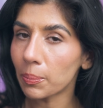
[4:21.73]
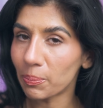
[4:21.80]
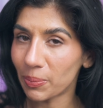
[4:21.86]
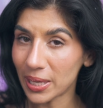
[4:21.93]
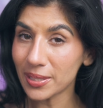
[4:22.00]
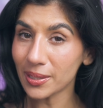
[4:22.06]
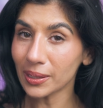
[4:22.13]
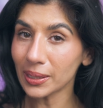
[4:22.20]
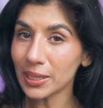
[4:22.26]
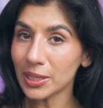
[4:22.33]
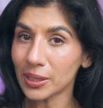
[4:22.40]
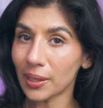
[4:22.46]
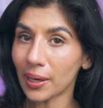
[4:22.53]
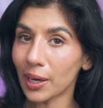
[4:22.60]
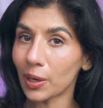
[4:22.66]
basically
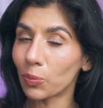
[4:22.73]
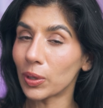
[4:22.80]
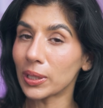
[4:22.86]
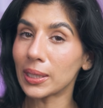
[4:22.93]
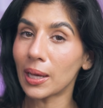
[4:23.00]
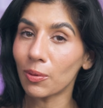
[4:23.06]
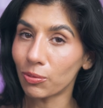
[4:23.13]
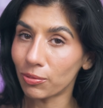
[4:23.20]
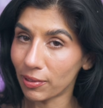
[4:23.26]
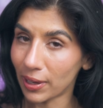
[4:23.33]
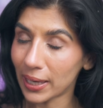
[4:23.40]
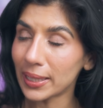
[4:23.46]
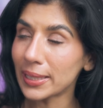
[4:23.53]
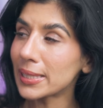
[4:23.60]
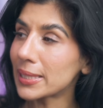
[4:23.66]
started with a
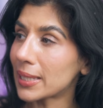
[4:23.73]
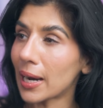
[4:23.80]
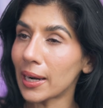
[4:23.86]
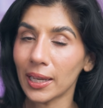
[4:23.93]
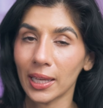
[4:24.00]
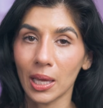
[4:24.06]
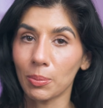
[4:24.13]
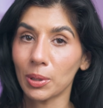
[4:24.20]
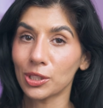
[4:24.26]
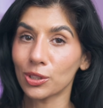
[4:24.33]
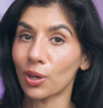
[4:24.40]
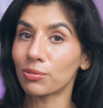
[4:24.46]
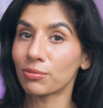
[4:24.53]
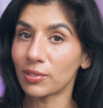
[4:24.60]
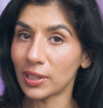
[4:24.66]
very static image
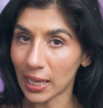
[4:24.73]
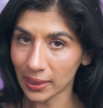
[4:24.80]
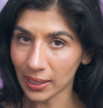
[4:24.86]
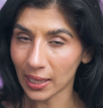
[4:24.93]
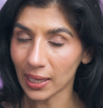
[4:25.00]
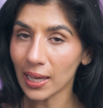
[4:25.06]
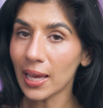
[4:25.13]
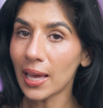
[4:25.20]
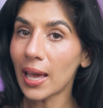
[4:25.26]
of nothing,